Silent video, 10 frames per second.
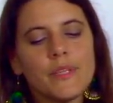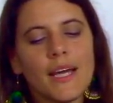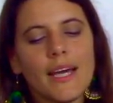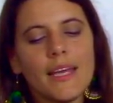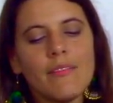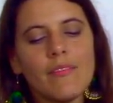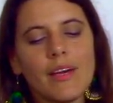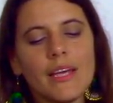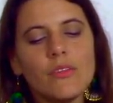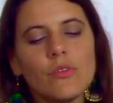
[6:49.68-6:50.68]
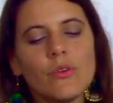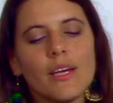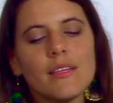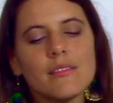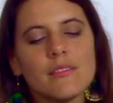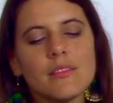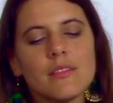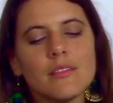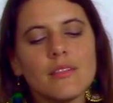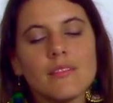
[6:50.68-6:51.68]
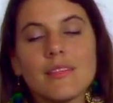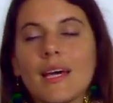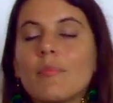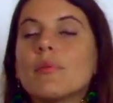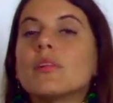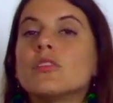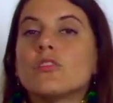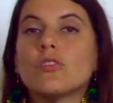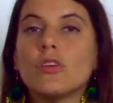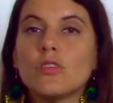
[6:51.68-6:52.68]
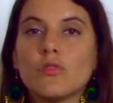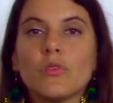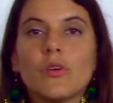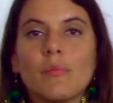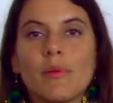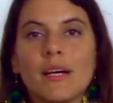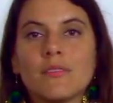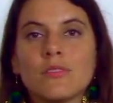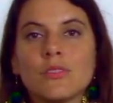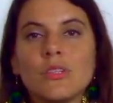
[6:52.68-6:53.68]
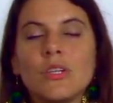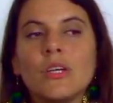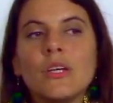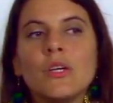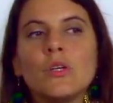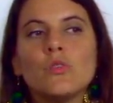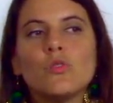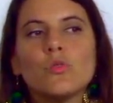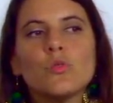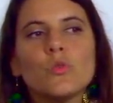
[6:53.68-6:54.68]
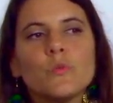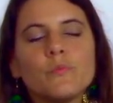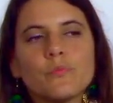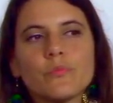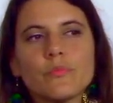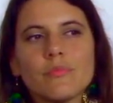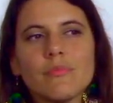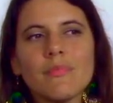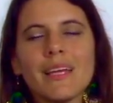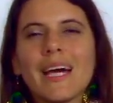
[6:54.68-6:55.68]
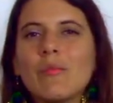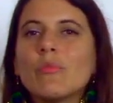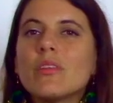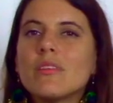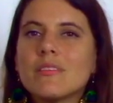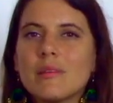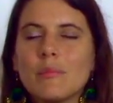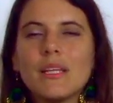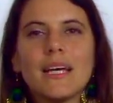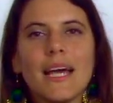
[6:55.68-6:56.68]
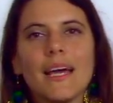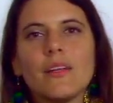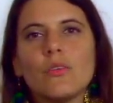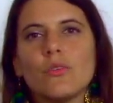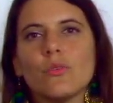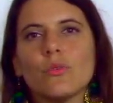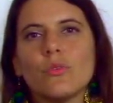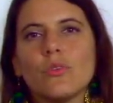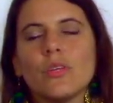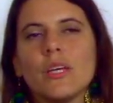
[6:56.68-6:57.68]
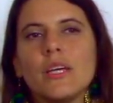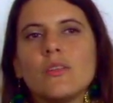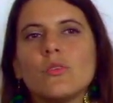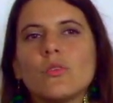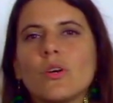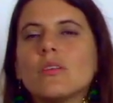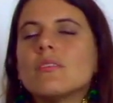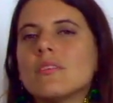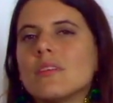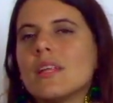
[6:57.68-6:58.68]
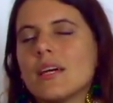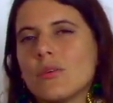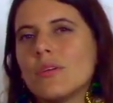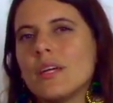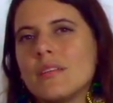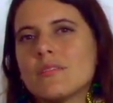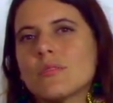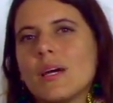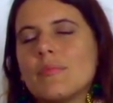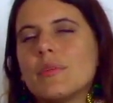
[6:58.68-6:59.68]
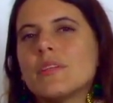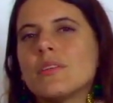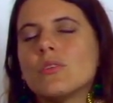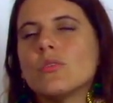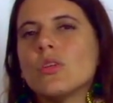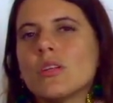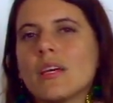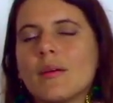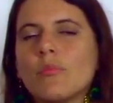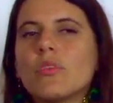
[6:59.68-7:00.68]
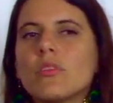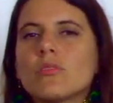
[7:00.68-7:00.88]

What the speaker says: I invite you as a disciple in search for a master to come with a similar attitude, to not, like Uriel described it, to not come with this